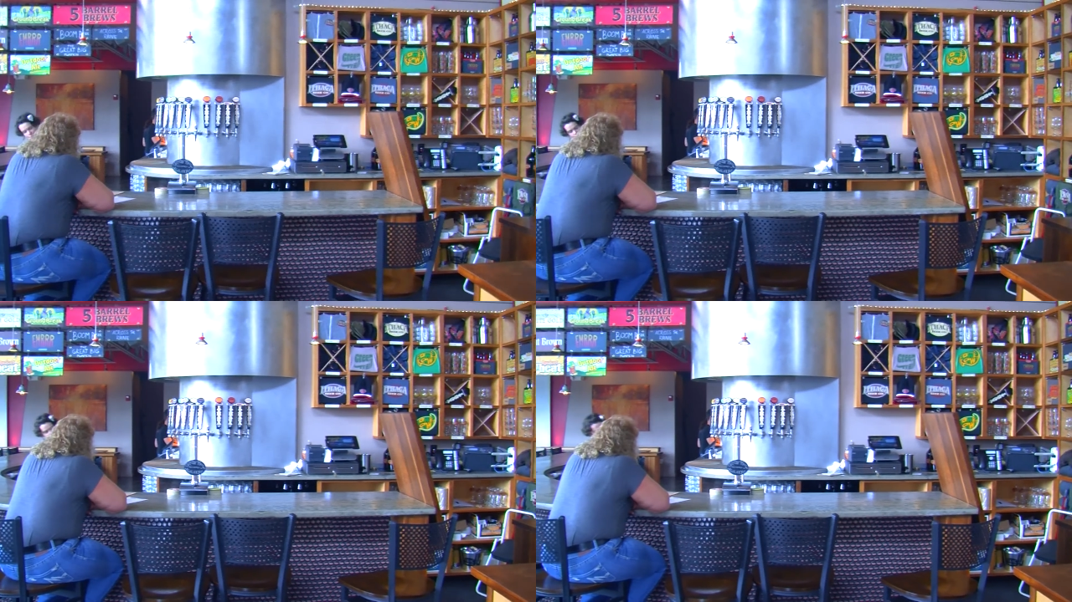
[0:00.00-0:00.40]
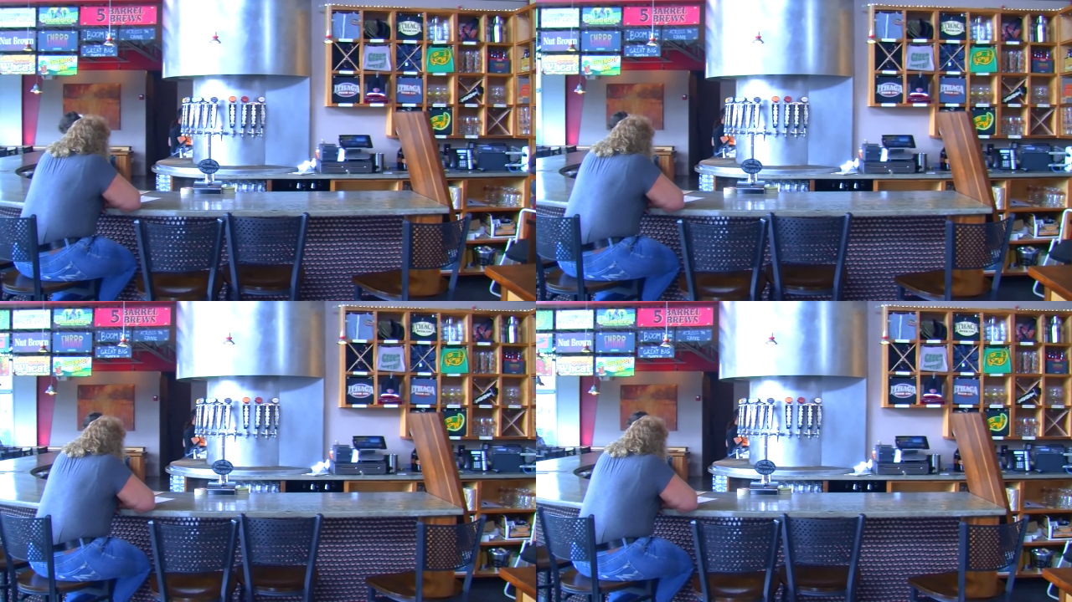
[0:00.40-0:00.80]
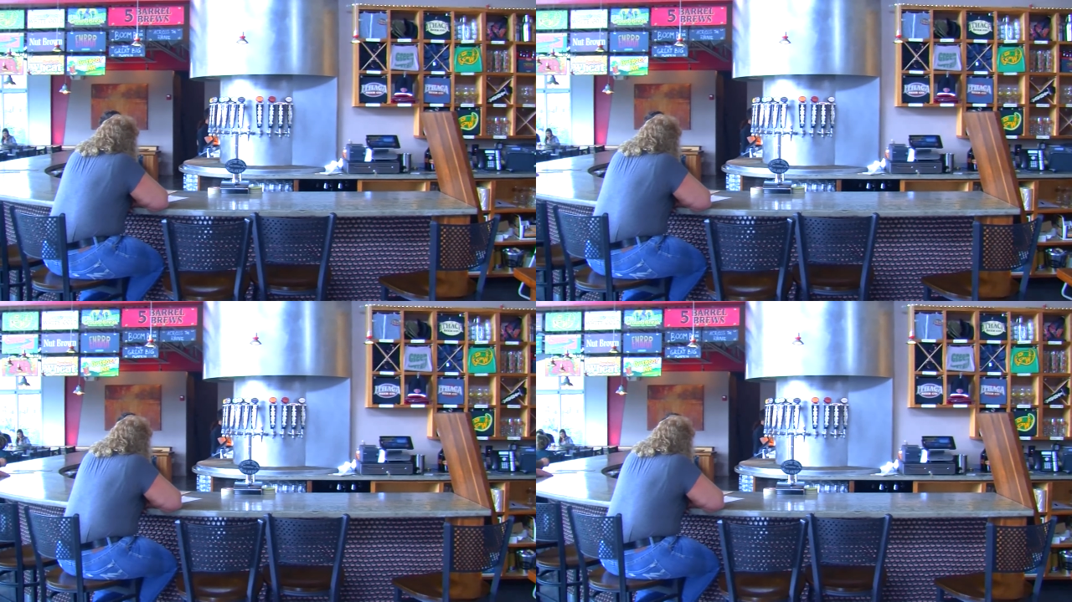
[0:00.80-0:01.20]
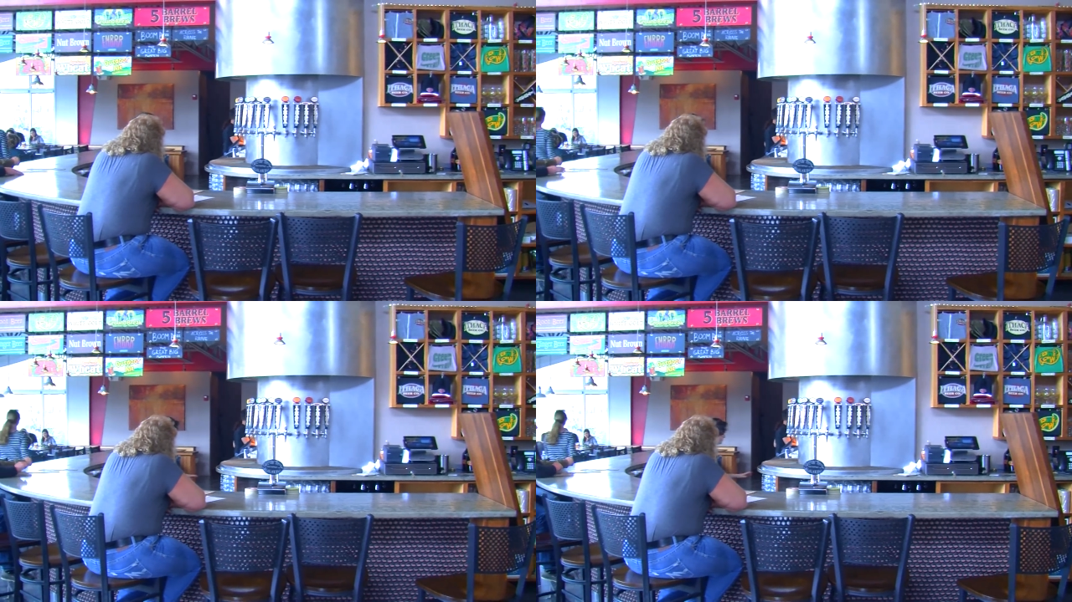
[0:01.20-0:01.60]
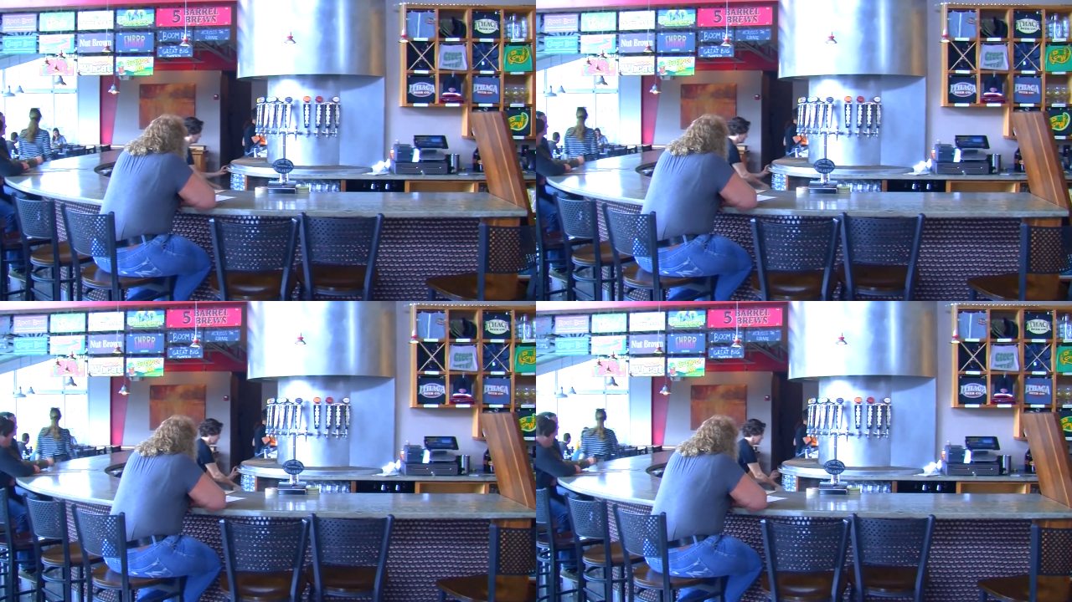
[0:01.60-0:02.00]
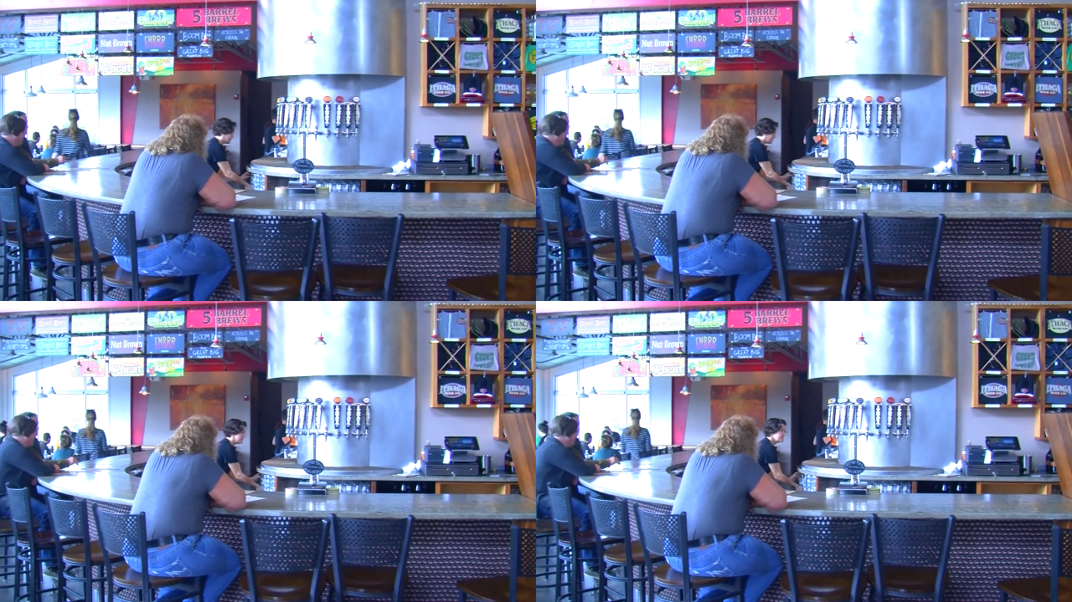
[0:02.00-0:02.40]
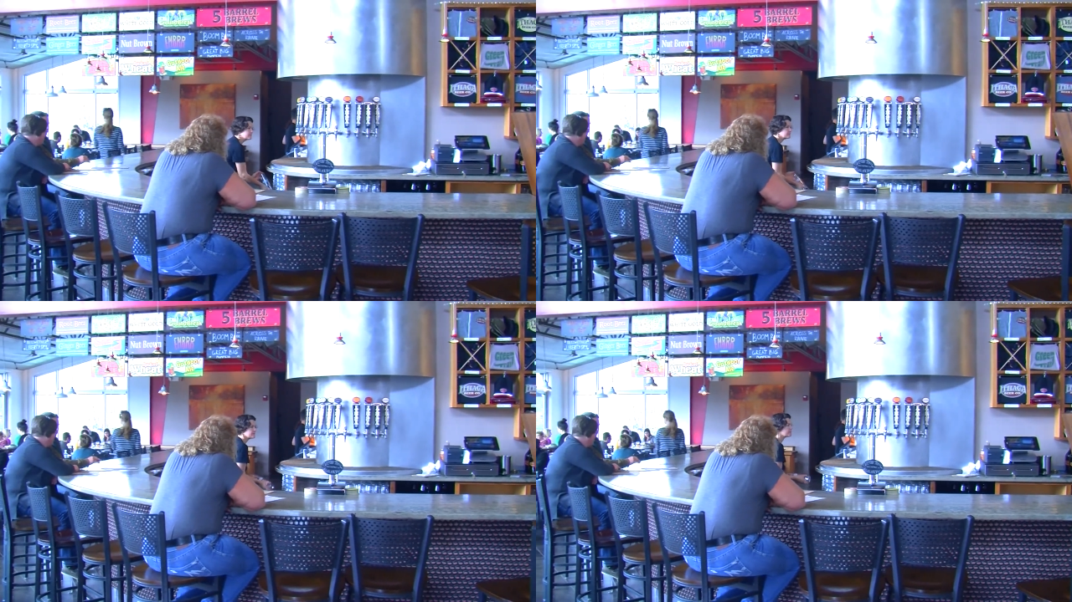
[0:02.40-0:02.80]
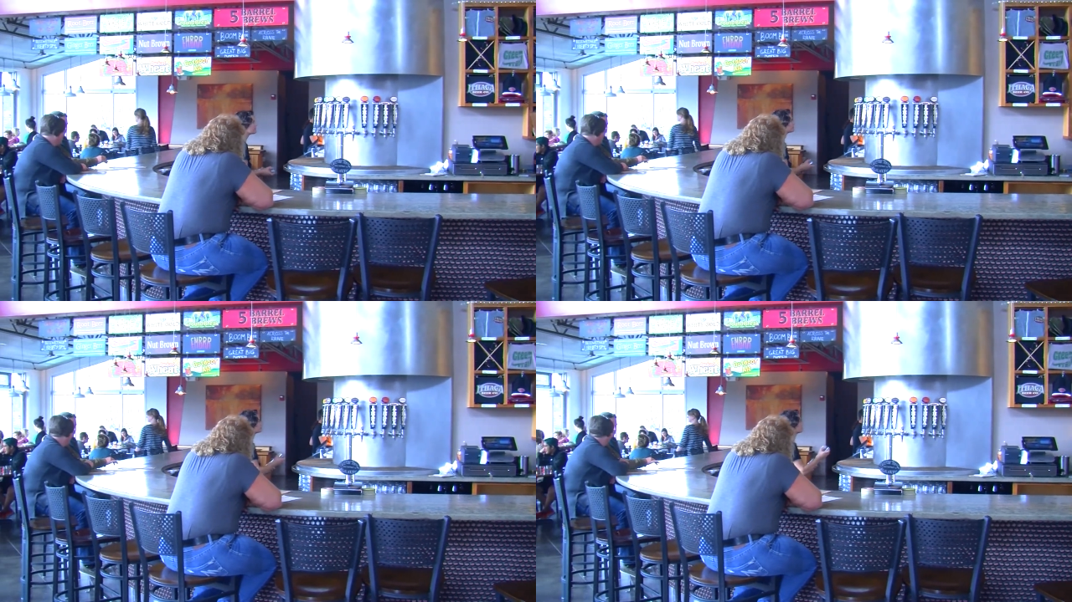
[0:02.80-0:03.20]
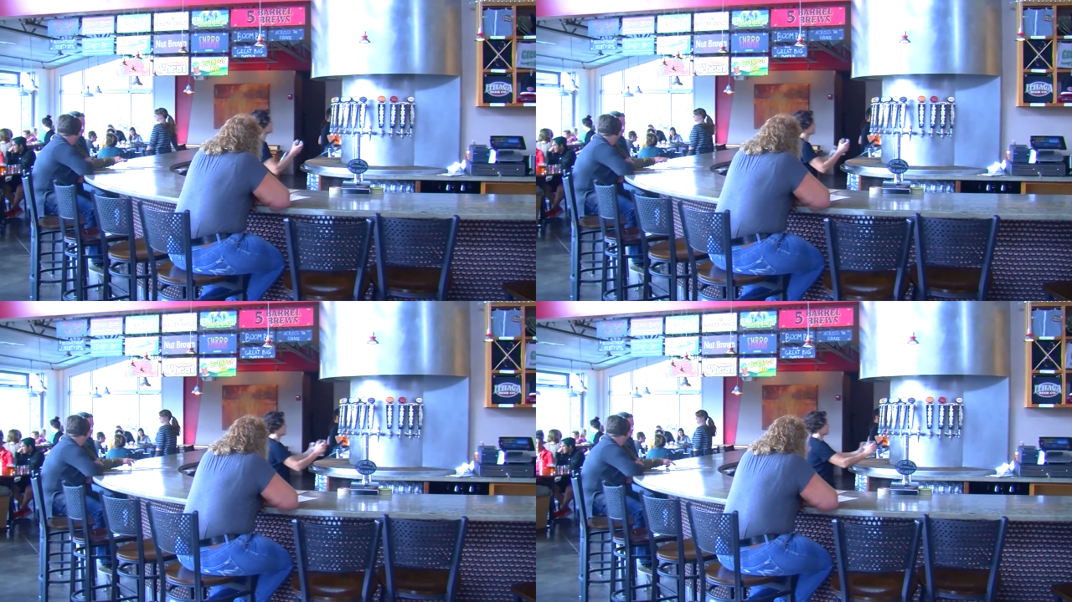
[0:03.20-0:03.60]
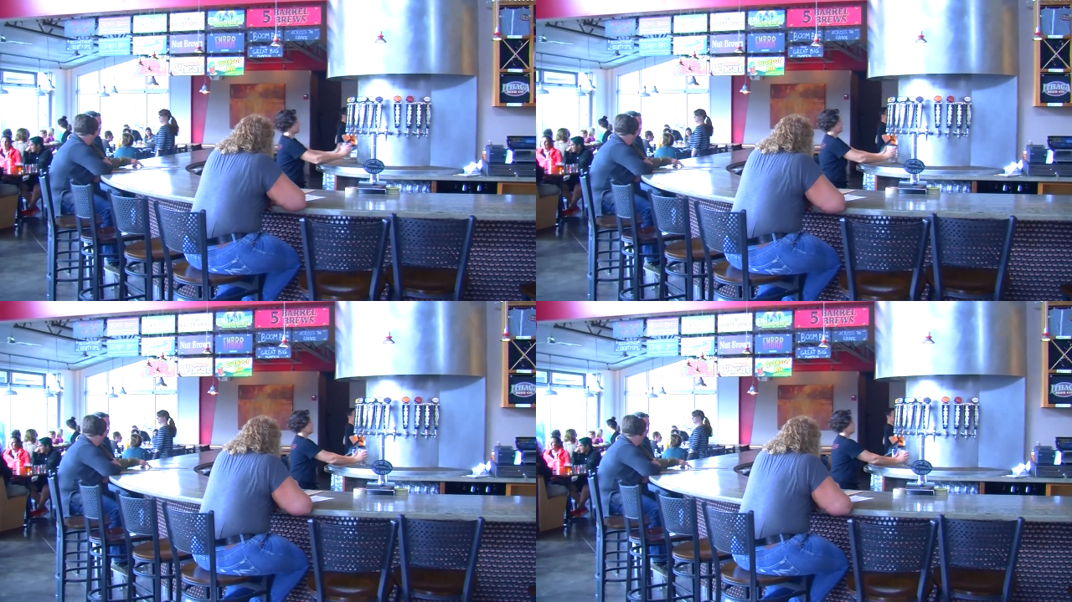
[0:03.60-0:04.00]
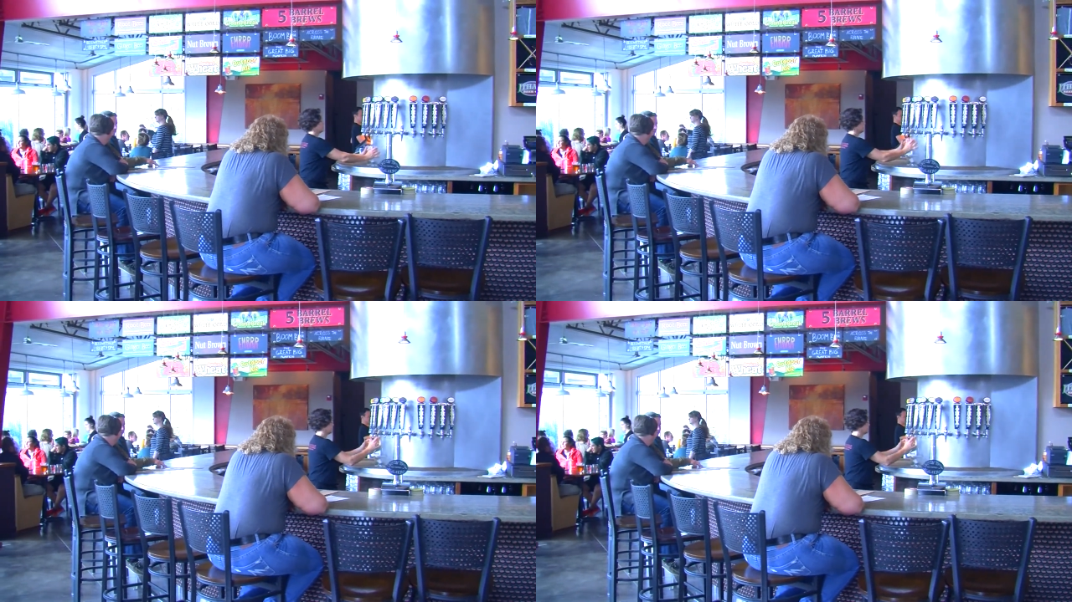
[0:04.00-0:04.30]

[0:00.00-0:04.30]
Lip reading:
(no speaker visible)